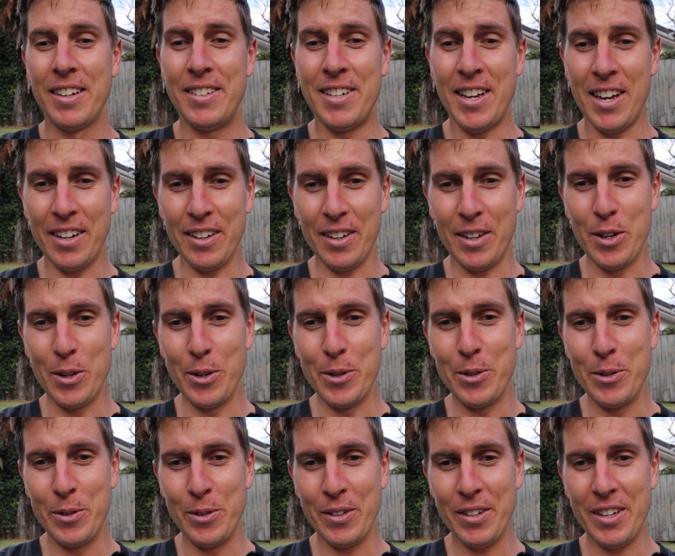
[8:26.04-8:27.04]

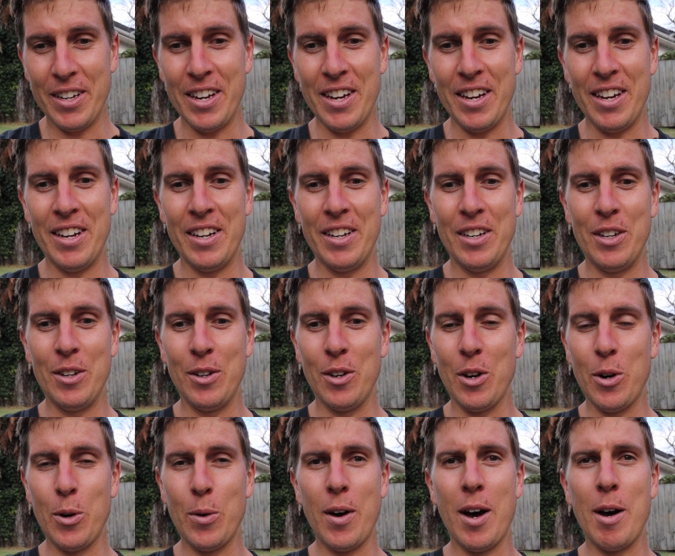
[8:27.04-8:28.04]
technical, and you
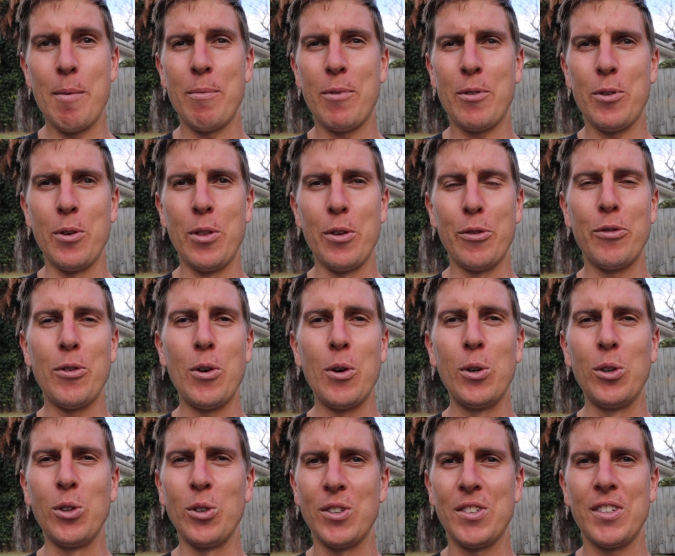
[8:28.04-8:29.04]
go up through the
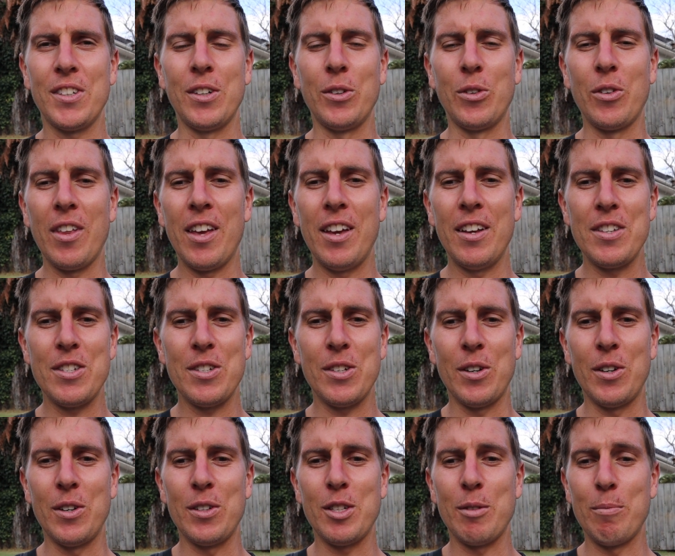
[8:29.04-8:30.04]
falls and all that,
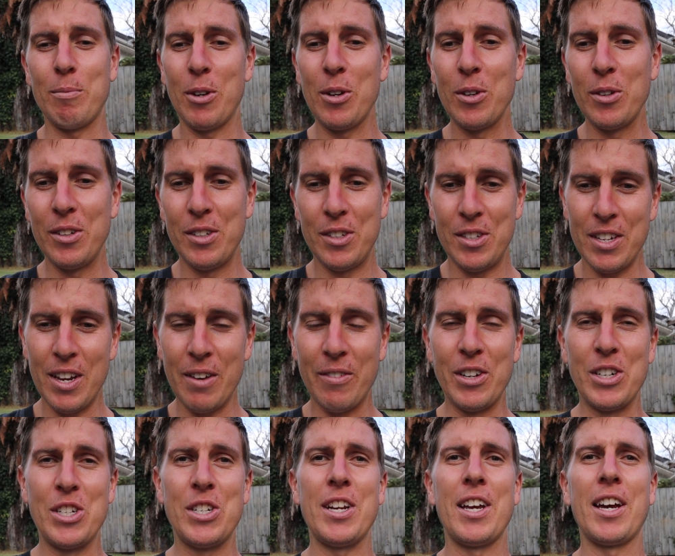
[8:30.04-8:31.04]
so some good
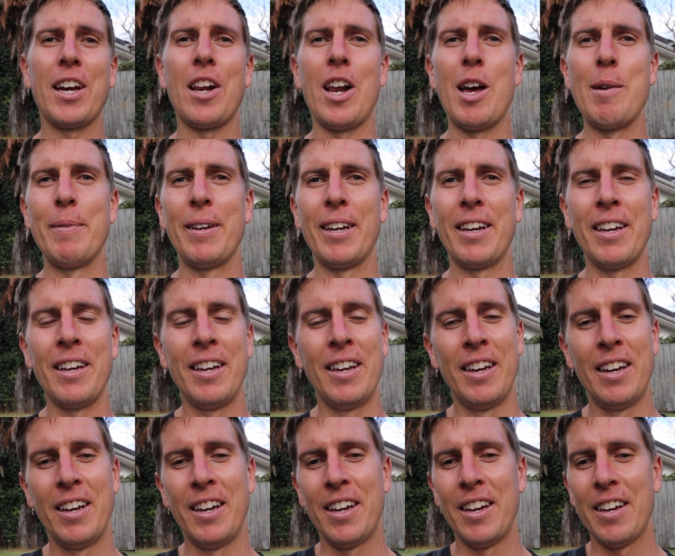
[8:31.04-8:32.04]
savage stair climbing.
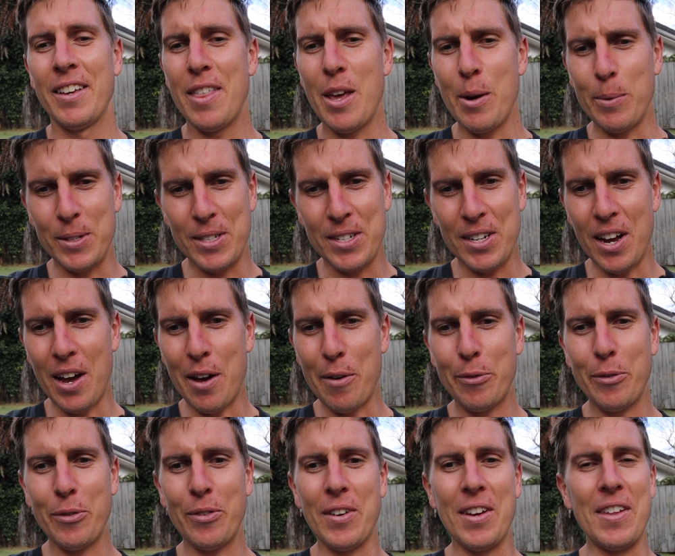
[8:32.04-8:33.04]
That was
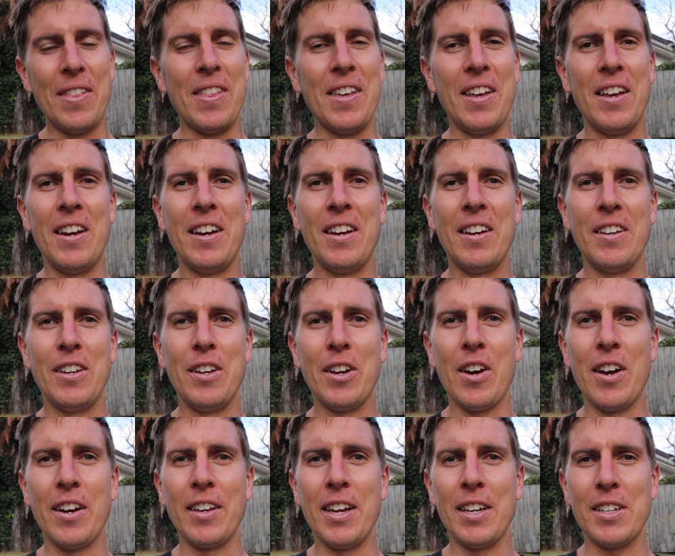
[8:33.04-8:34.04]
tough, and then you
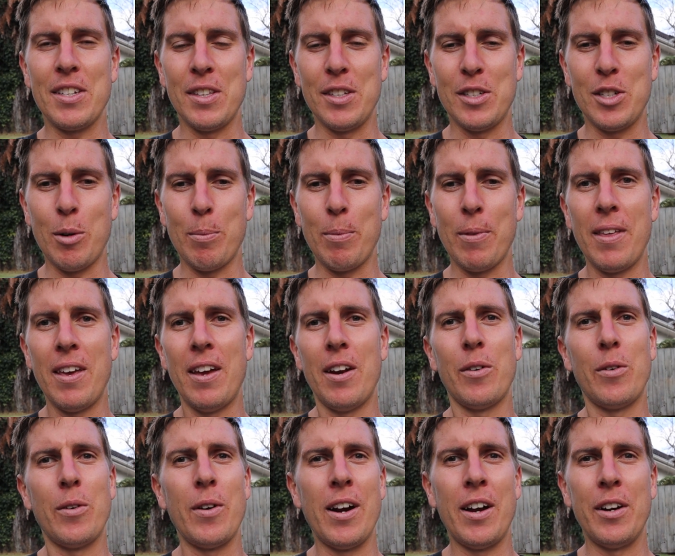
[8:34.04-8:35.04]
kind of get to the top of that,
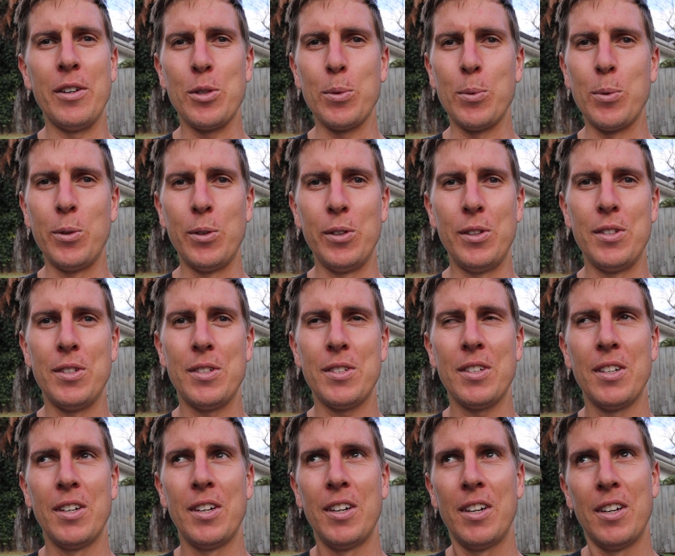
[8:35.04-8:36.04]
round towards